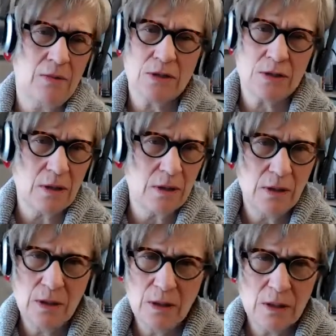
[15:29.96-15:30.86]
see it,
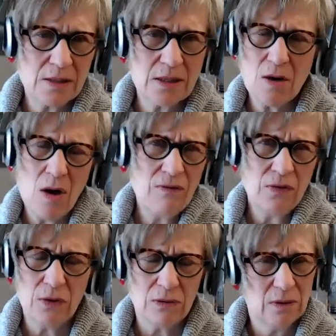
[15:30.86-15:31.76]
because it's
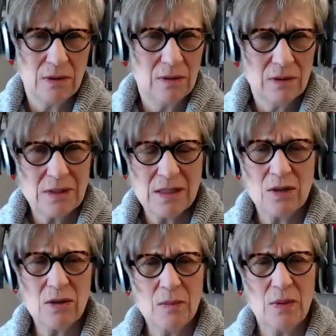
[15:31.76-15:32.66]
awful. It's
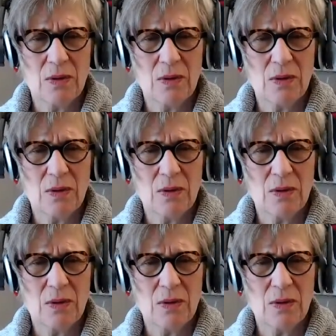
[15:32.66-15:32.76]
terrible.